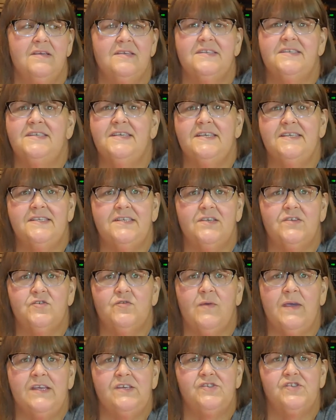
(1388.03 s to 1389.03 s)
see
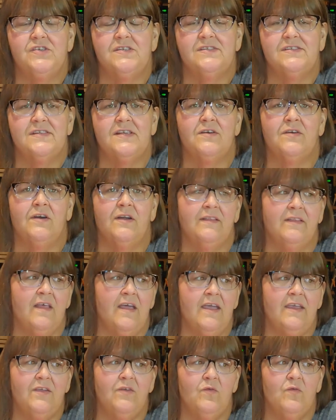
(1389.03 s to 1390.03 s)
situations that are unlike